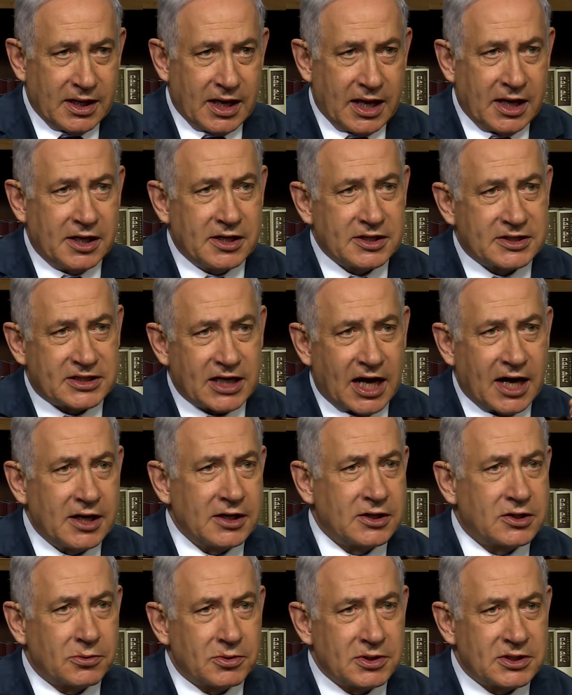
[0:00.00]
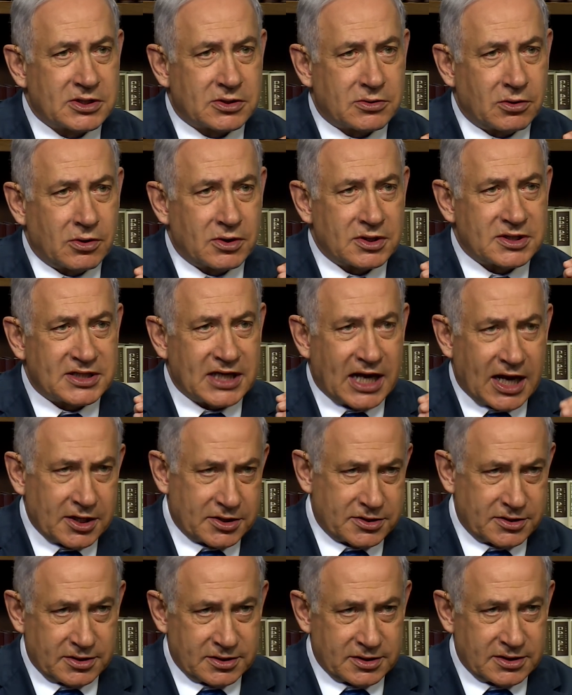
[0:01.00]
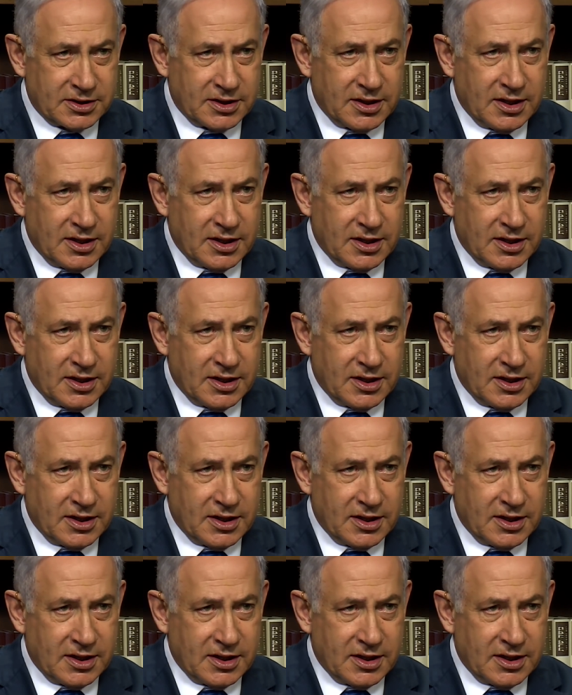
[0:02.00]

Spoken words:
He decided to restore sanctions.